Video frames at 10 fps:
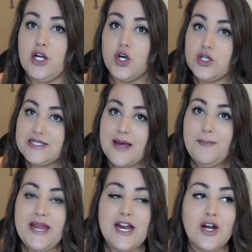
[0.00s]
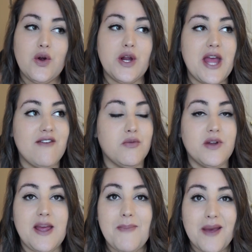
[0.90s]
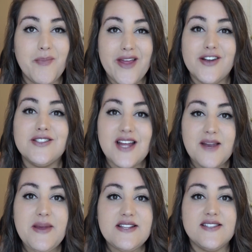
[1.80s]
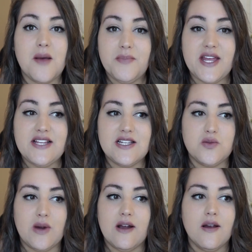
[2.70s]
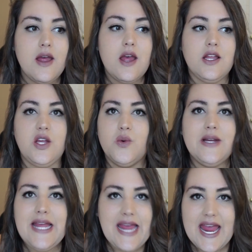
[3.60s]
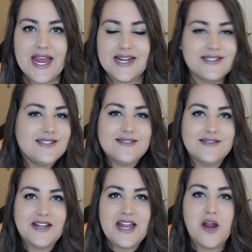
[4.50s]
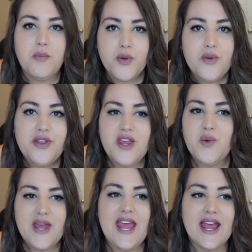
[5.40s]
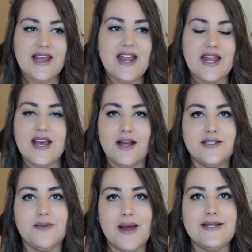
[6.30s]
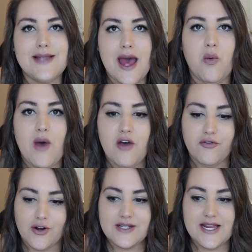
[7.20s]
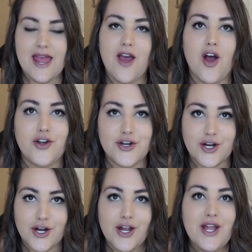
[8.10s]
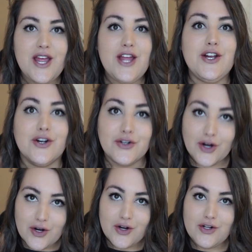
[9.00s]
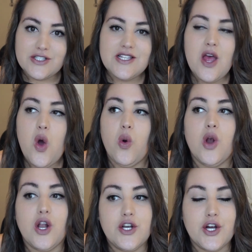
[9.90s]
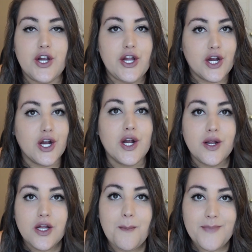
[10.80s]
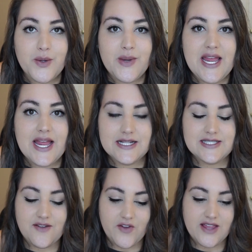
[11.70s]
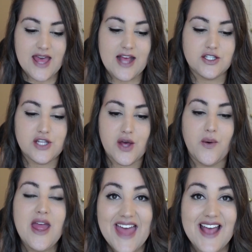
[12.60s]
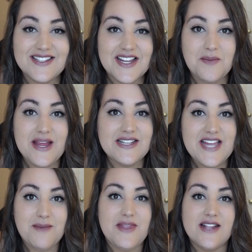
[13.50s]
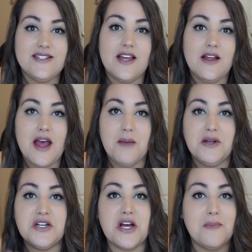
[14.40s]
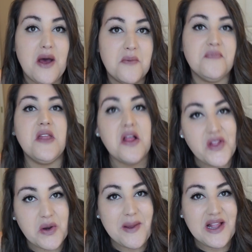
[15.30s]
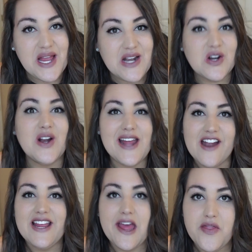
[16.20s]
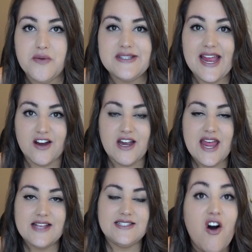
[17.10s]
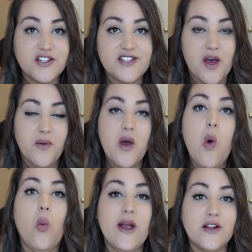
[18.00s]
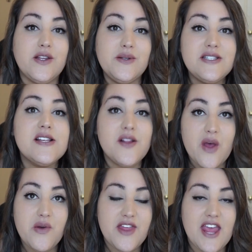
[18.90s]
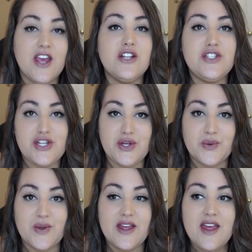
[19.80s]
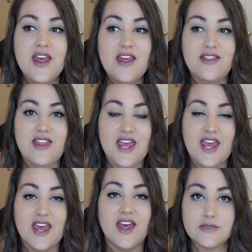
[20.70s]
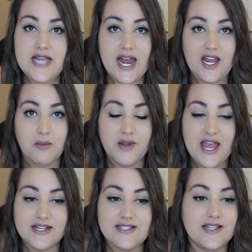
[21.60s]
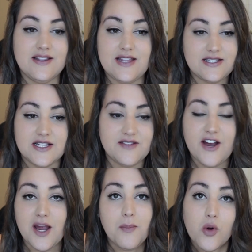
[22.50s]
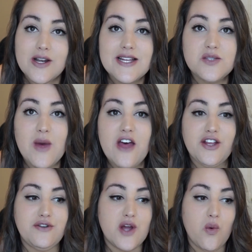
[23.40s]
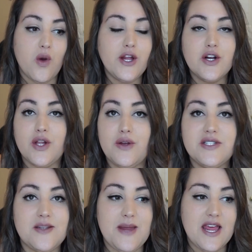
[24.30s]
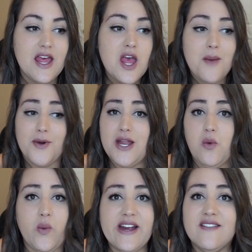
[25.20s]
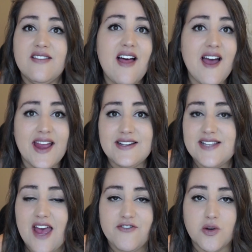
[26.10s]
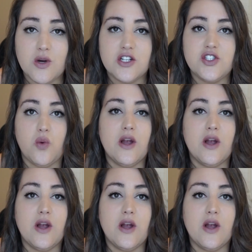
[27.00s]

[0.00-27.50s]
girls up here or you have a really big butt, there's going to be some places where you can't, in a booth, you can't get it customized that well for it to get under your girls or under your booty and stuff like that. So that is going to be a tip that's I'm going to talk about a little bit later on how to get those areas. Also, wear loose clothing to the tanning place. This is very important as well. You don't want your clothes to be putting weird lines afterwards, so